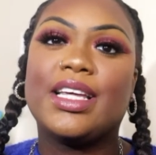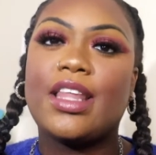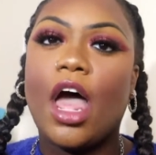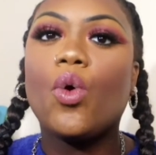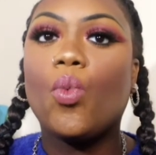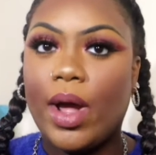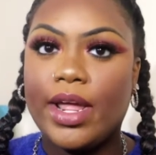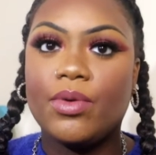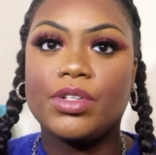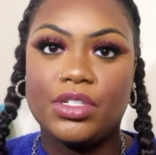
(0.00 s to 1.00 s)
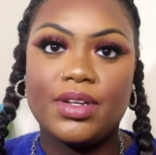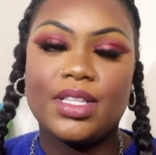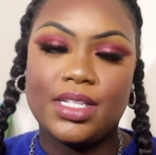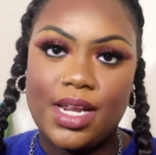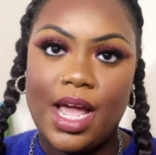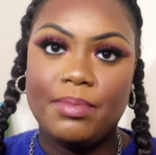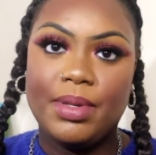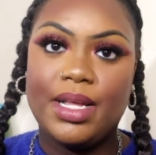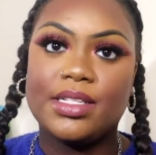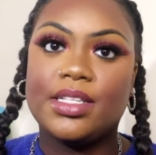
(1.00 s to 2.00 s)
A lot of white was during this time
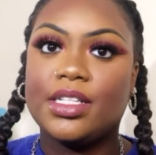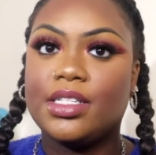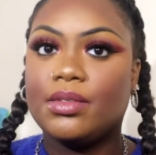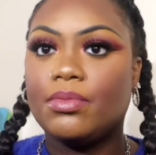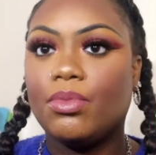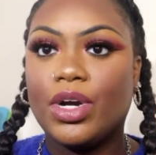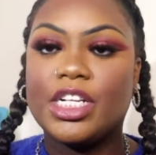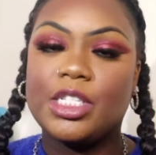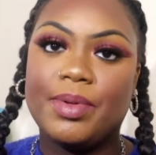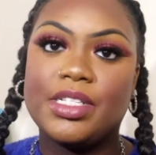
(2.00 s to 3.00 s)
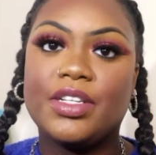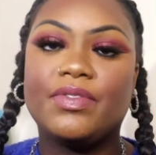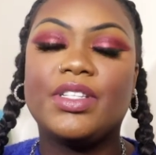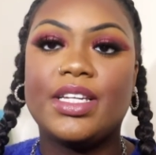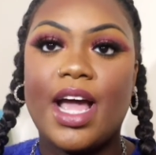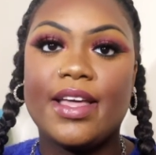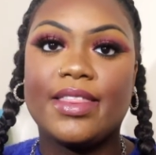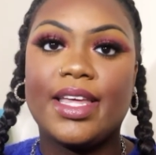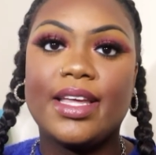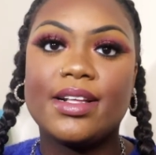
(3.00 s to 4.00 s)
because it's more expensive to dye
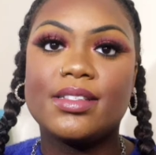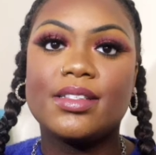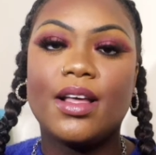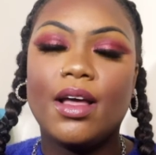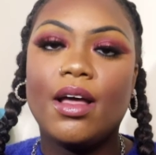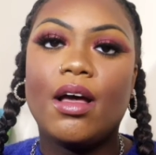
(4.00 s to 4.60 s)
things.